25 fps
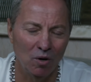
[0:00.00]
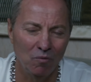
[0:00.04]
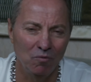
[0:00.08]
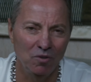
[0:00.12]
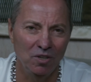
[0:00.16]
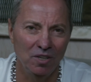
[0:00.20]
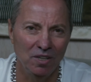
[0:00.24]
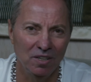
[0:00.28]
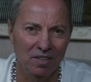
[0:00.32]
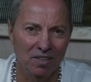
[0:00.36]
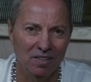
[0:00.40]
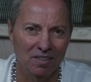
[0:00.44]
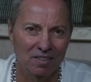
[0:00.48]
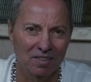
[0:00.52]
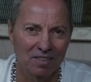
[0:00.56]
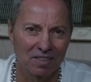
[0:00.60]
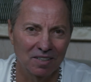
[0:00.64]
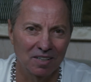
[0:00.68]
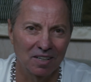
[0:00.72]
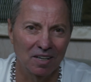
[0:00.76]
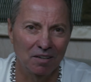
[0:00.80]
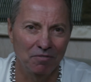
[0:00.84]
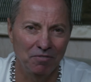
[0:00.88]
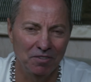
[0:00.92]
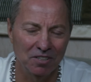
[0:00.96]
At the
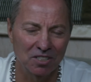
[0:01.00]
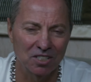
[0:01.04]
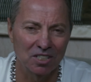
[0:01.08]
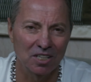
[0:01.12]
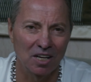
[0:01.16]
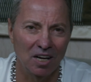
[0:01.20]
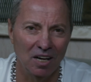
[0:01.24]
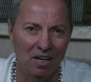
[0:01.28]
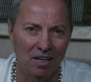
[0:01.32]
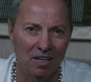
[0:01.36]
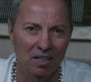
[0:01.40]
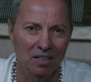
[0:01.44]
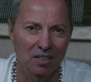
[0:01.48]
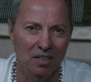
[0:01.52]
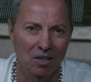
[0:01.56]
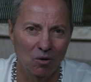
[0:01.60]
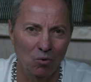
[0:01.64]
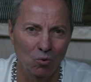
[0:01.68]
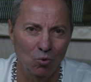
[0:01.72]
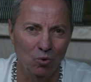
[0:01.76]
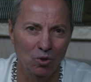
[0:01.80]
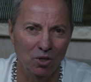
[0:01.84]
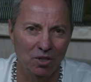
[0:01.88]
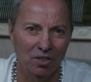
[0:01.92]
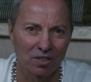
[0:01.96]
level of official
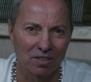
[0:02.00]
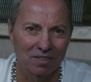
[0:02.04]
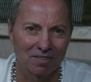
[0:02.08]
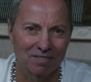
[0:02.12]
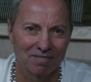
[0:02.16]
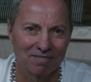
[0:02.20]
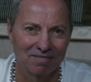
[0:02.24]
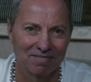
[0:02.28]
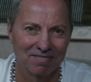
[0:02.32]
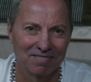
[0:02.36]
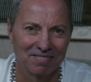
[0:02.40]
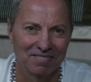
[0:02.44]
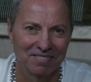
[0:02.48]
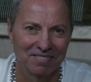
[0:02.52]
science,